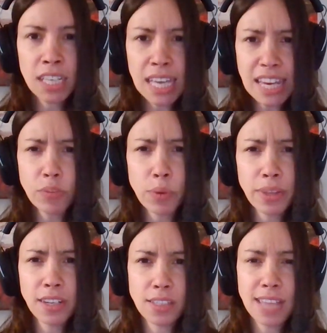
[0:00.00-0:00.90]
even when
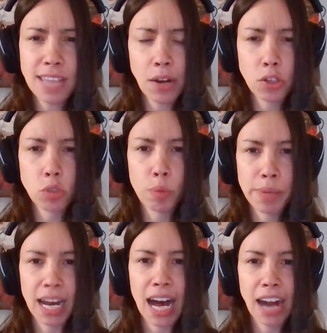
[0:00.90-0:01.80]
the dust settles, will
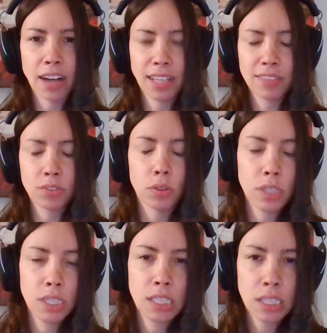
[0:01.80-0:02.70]
be at a higher level
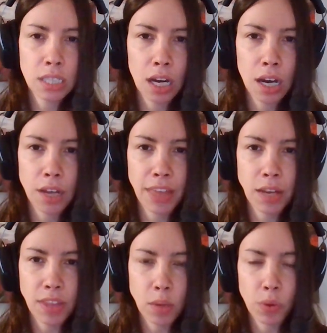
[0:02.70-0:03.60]

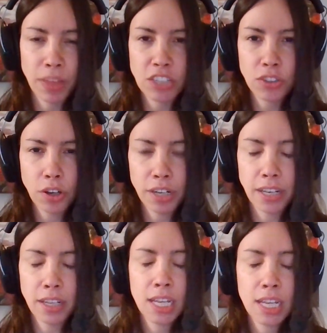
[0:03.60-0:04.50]
than where they
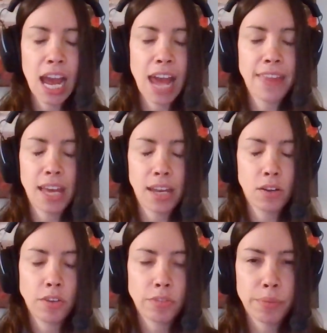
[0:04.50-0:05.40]
started. And
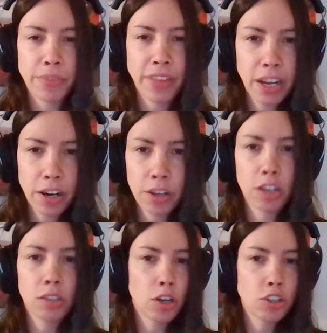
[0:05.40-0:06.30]
then from there,
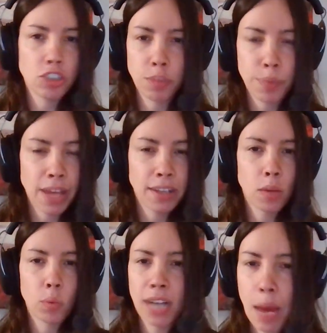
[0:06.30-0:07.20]
it'll largely depend
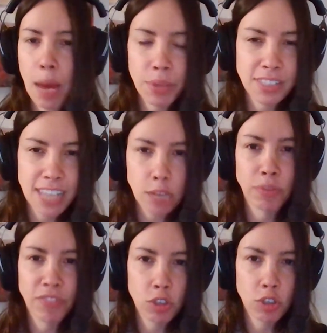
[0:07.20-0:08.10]
on what happens next
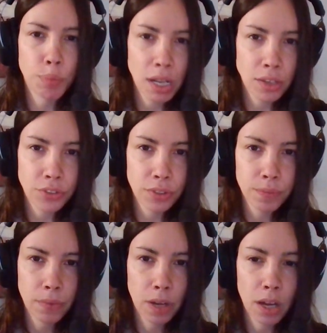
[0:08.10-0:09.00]
with fiscal policy.
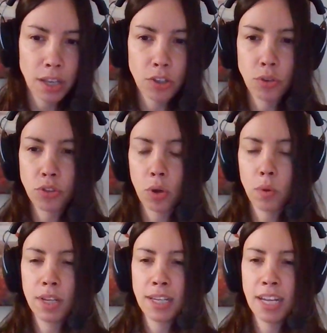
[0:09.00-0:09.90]
You know,
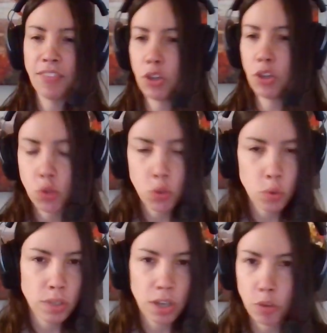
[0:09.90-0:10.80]
so if they don't
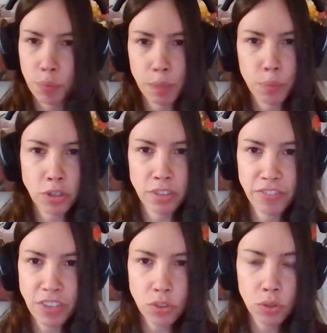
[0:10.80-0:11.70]
do another big burst of
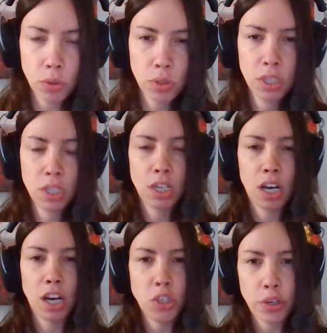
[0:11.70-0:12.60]
fiscal,
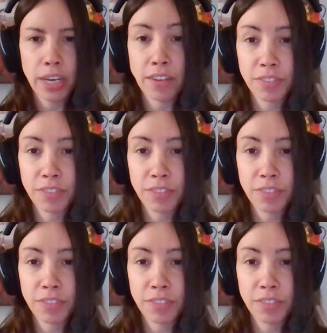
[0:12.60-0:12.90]
you could get